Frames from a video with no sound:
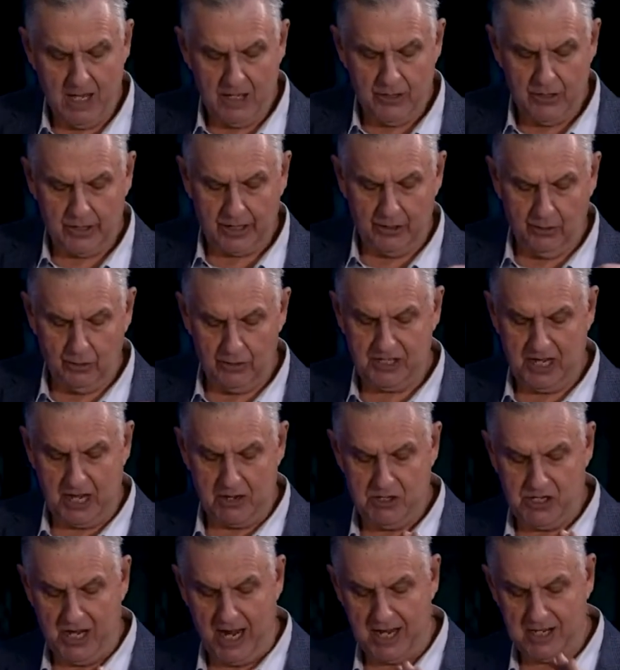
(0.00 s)
You can
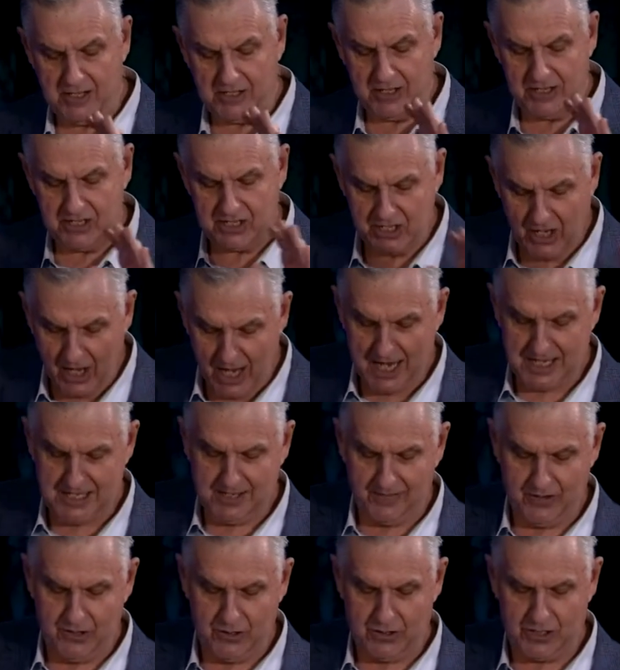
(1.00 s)
also change the size
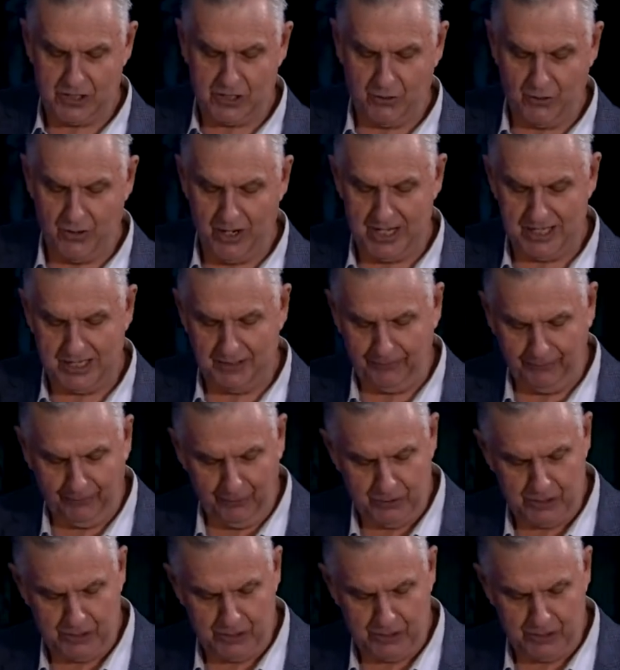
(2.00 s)
of your screen to full